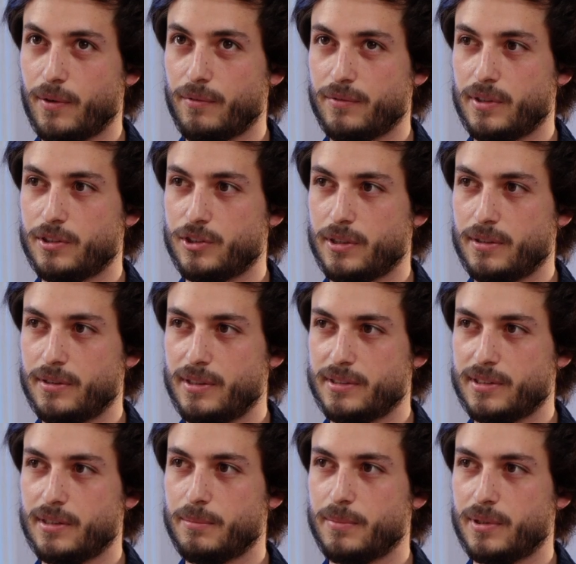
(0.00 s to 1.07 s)
of
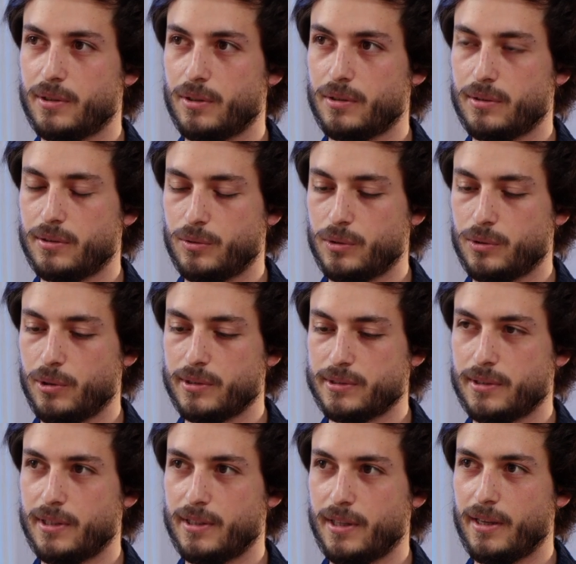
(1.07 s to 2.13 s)
December
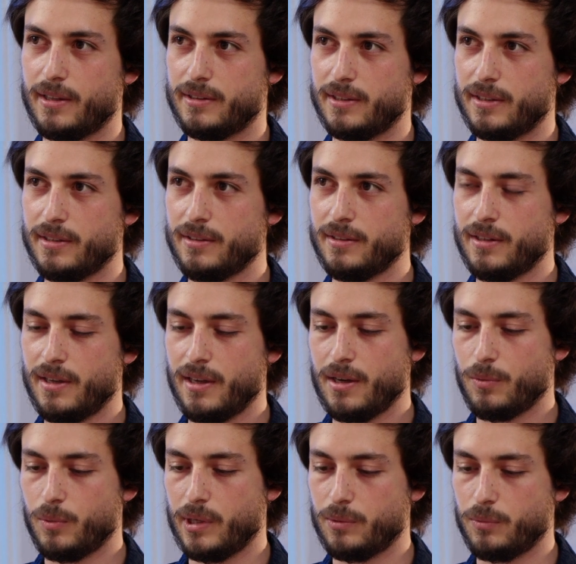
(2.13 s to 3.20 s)
2018
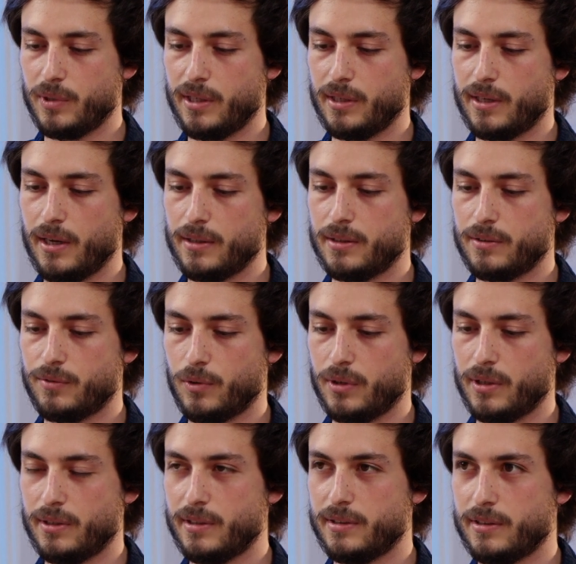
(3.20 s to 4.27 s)
when we gathered
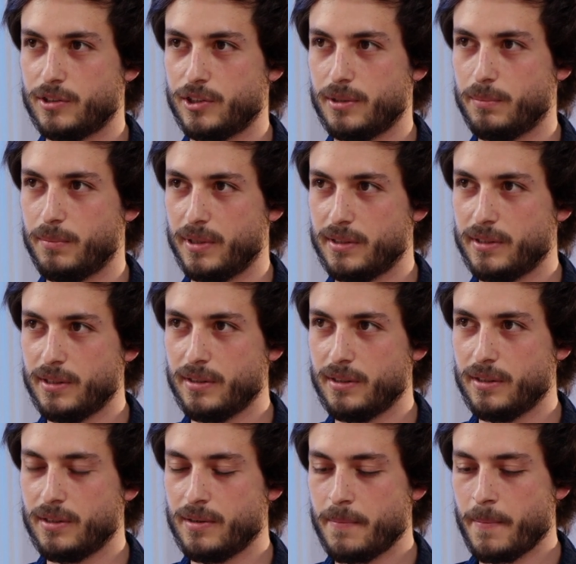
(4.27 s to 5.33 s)
for a leadership meeting
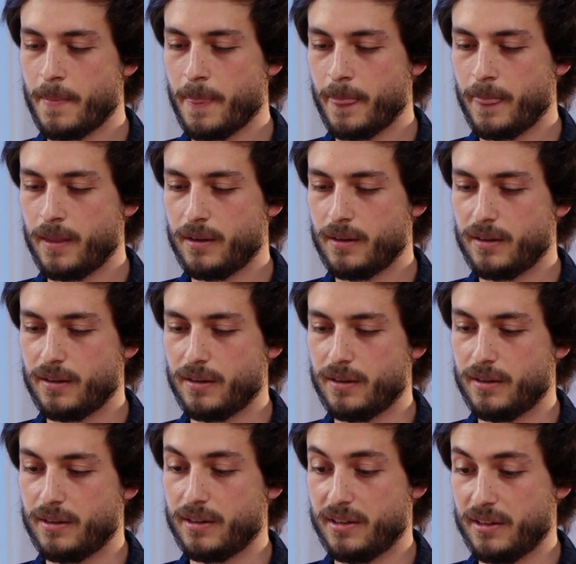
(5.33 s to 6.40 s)

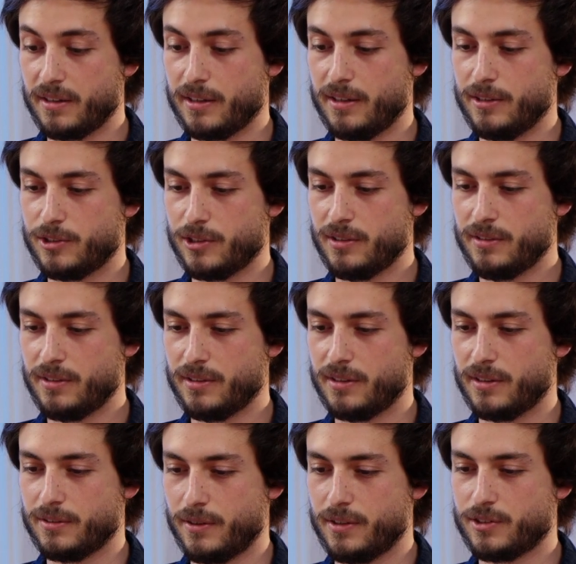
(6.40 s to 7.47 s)
in a kitchen, in
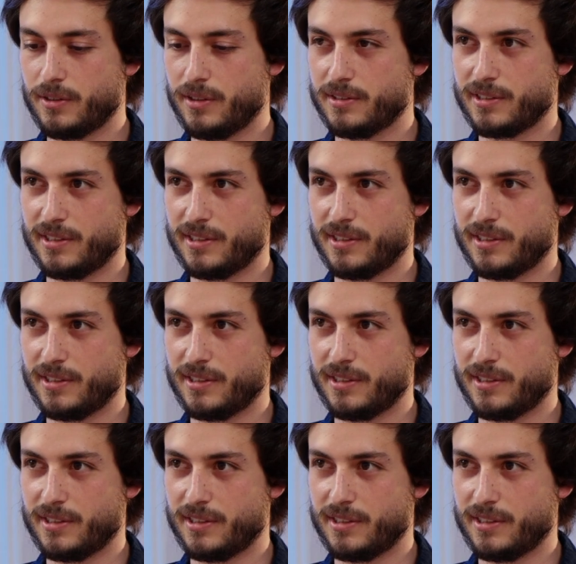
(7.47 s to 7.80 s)
the treasurer's